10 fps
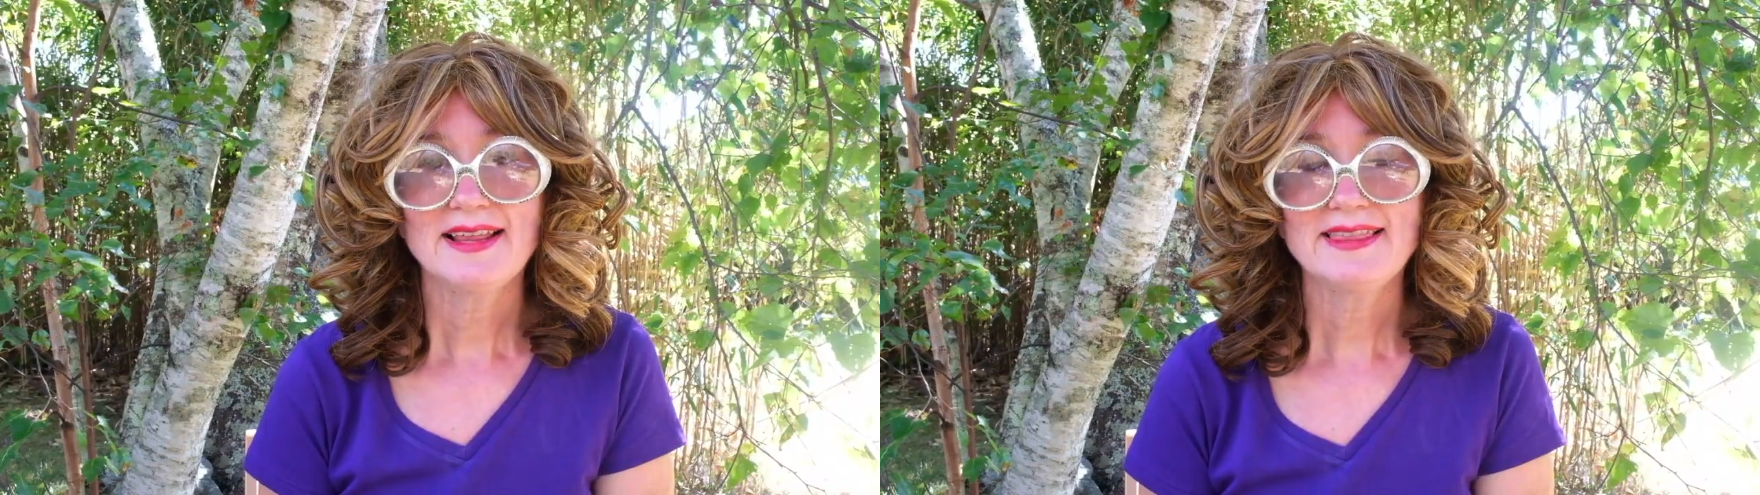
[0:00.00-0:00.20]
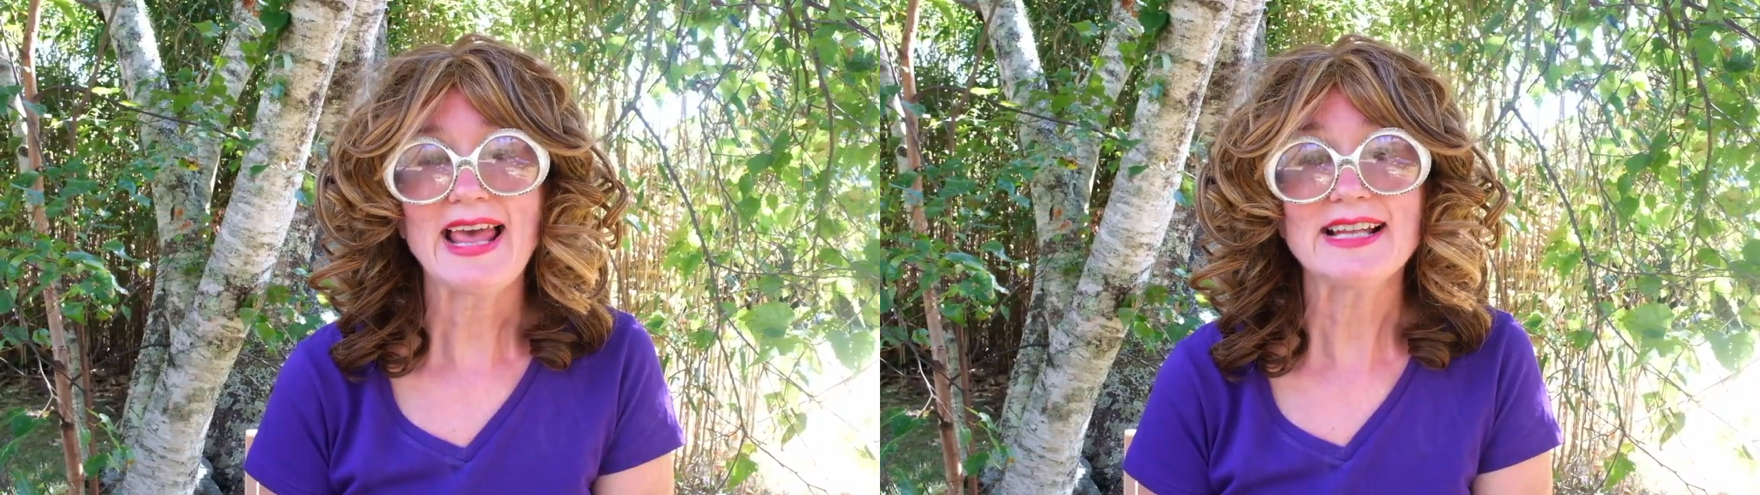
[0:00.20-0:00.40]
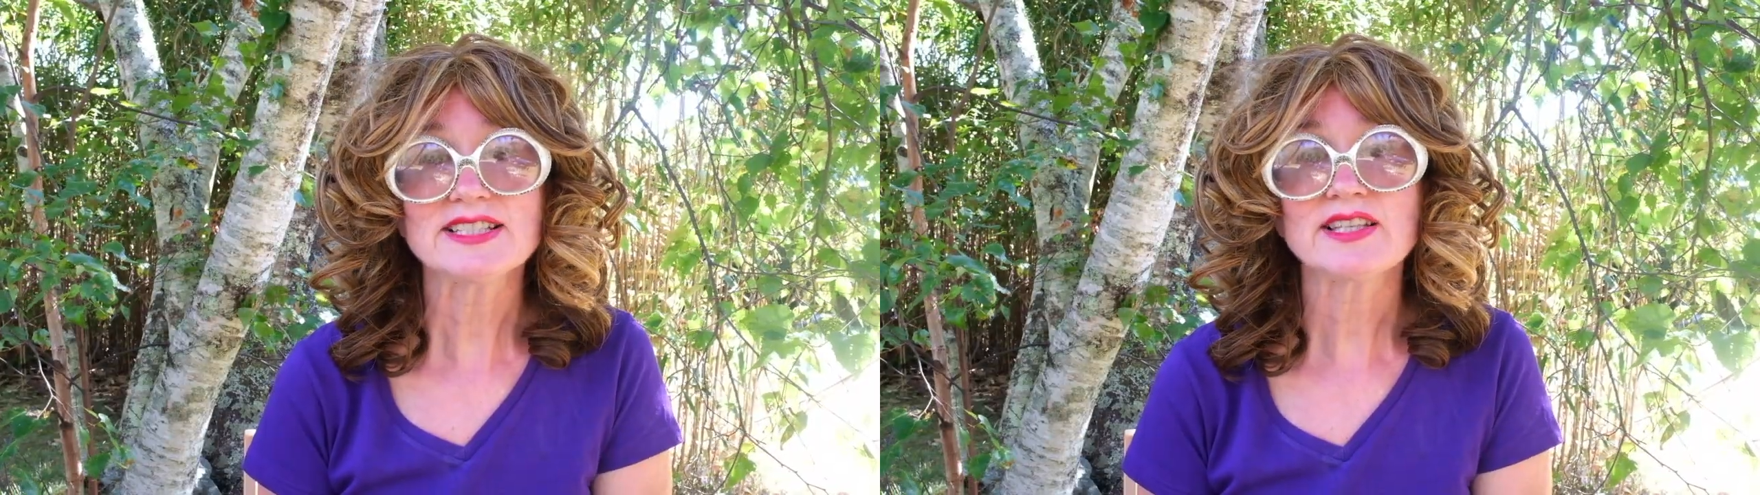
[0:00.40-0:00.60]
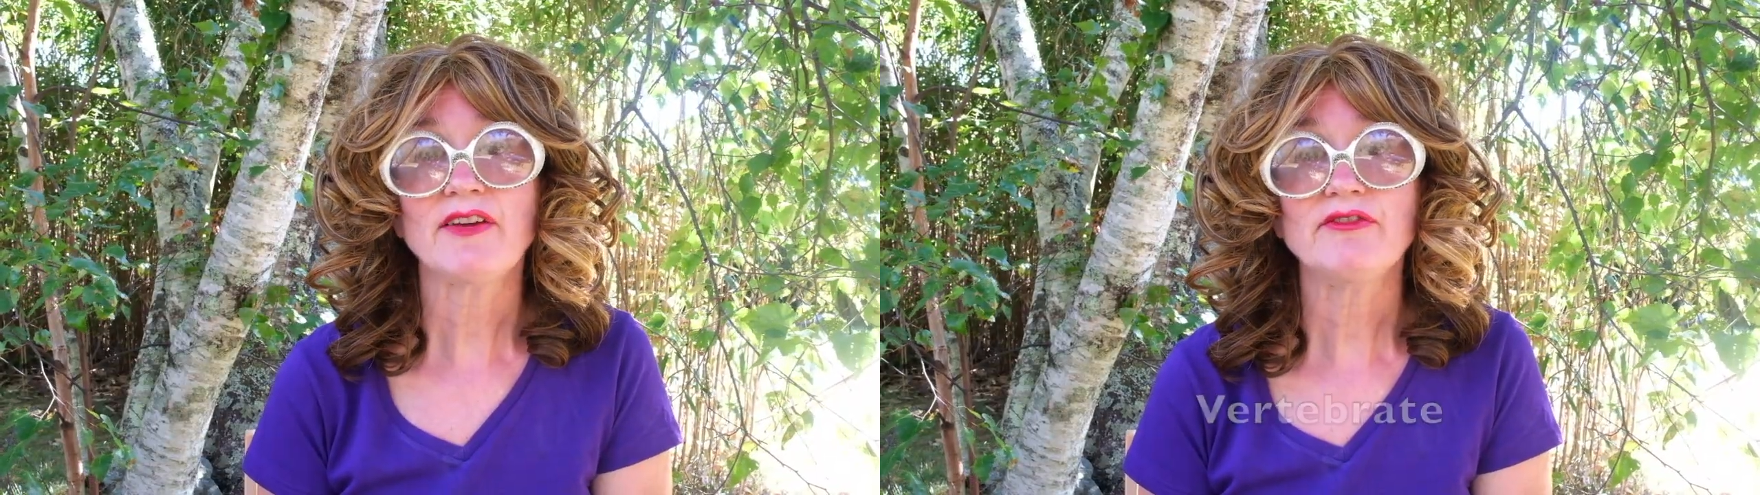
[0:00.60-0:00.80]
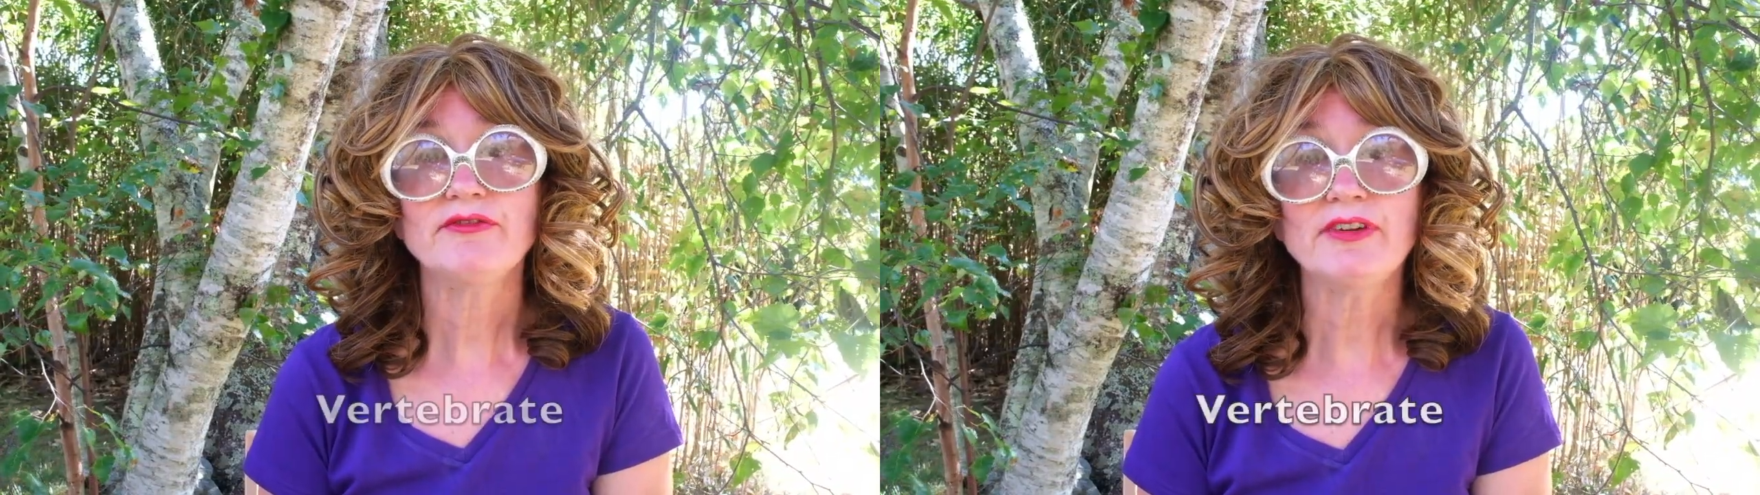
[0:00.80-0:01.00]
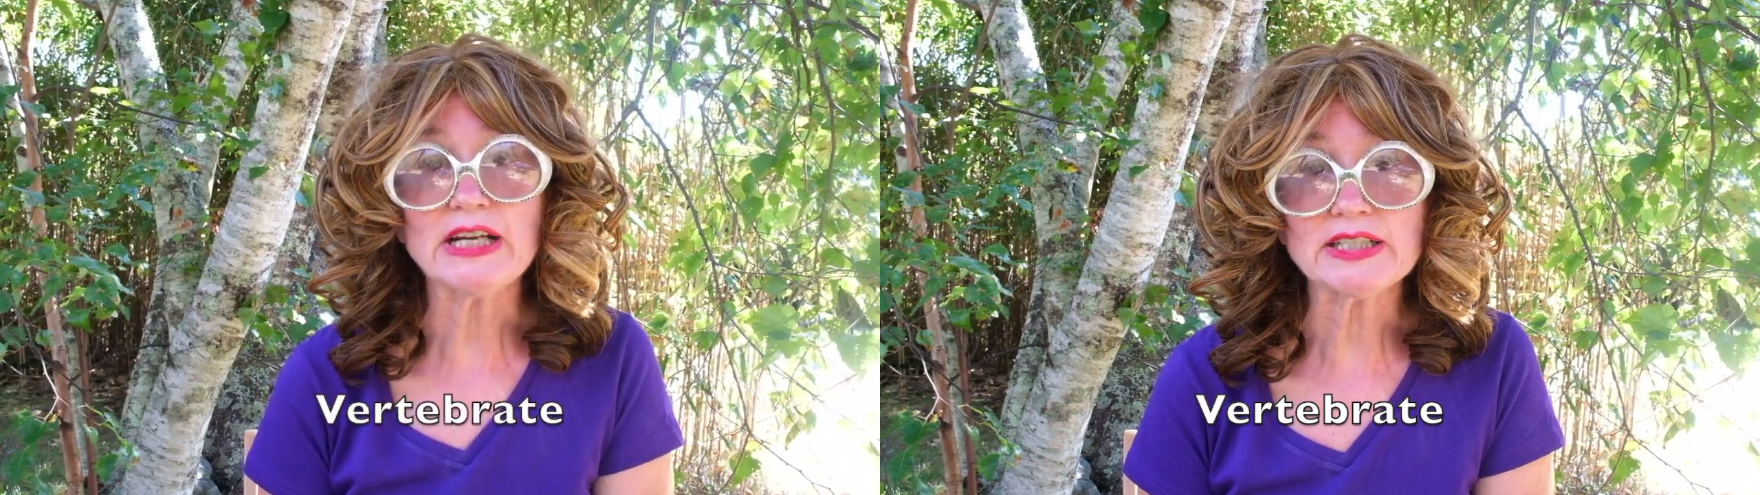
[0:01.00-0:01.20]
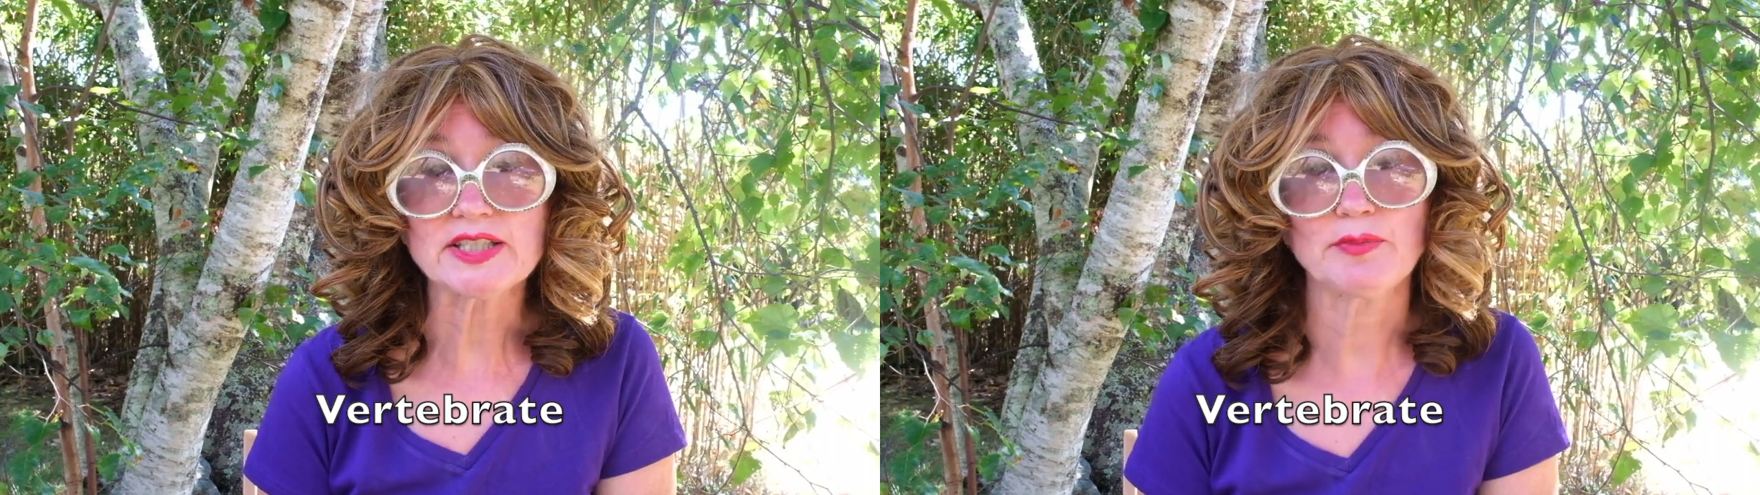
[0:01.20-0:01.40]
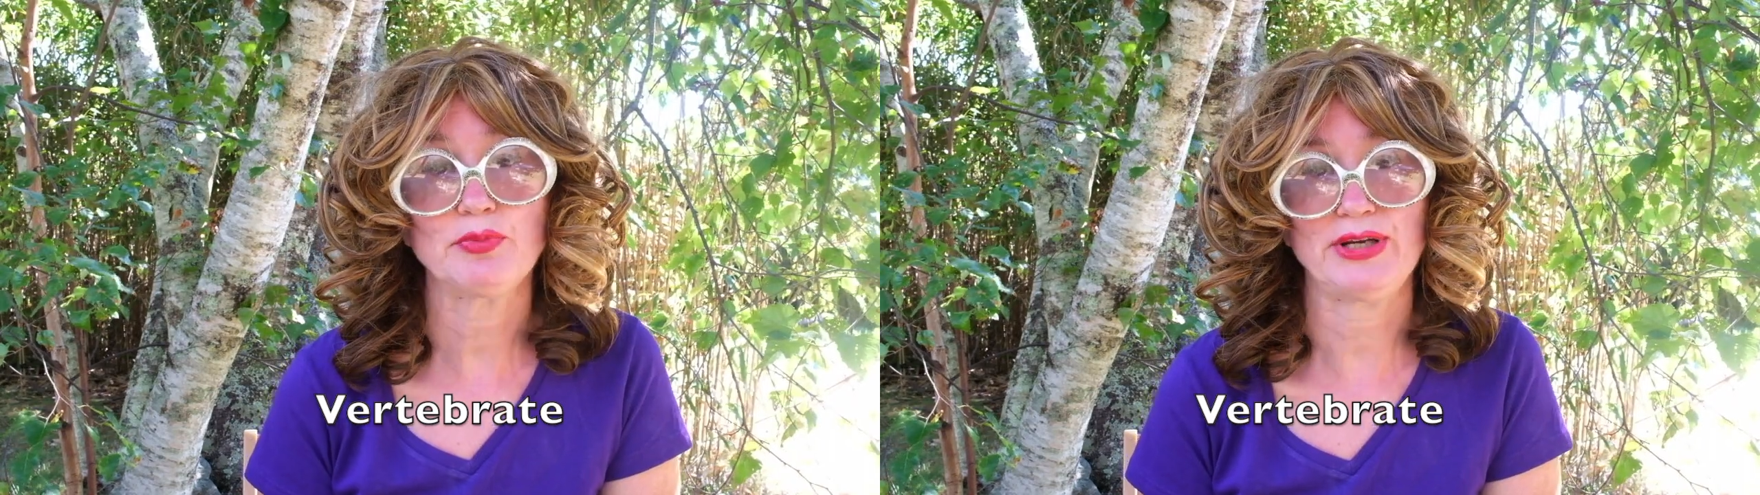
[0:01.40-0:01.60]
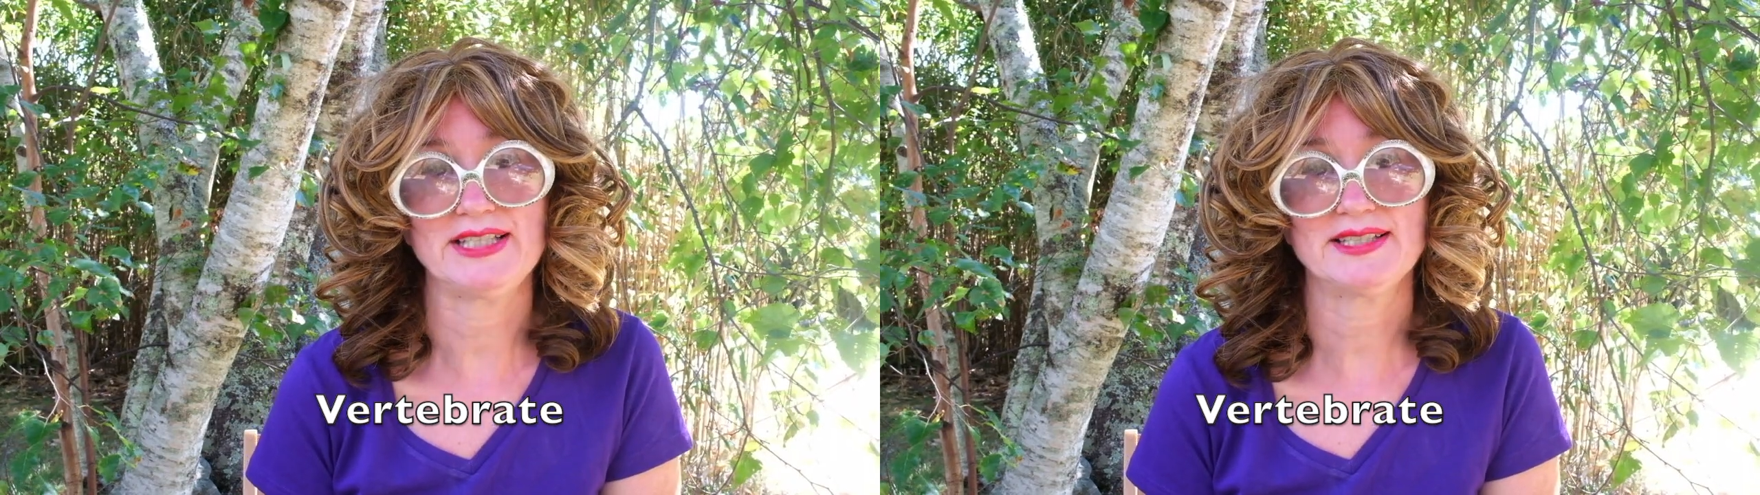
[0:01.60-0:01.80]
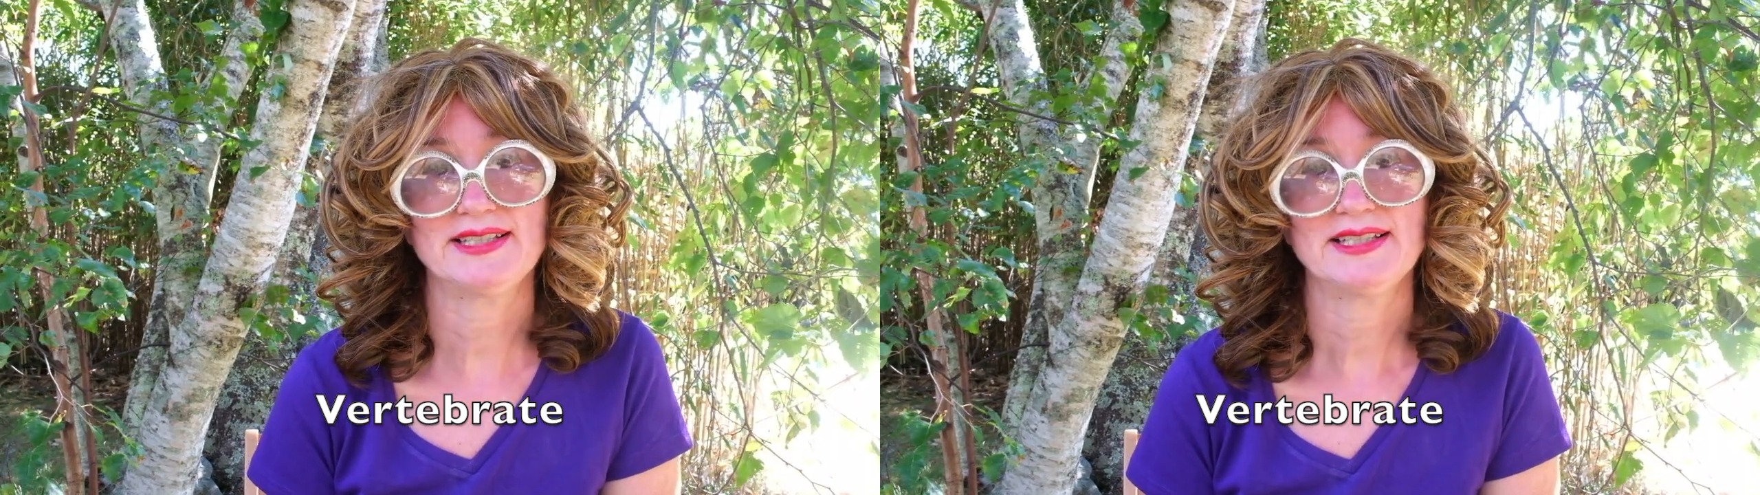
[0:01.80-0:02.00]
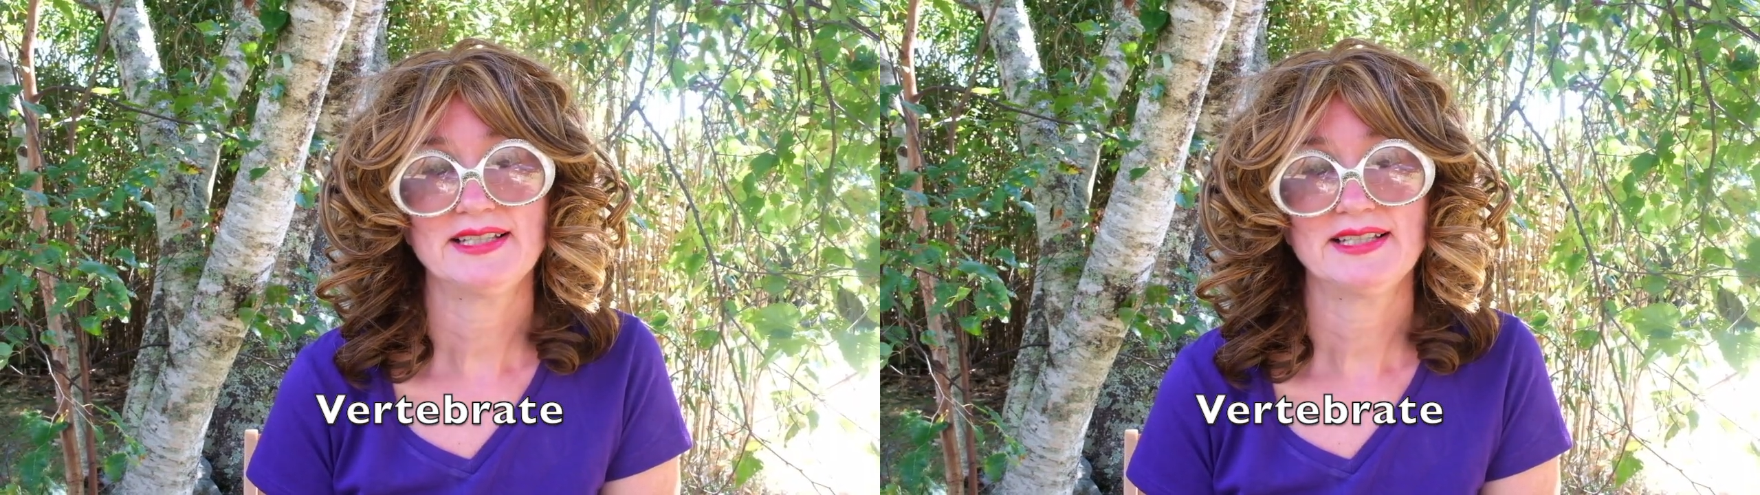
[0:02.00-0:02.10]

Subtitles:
That's vertebrate.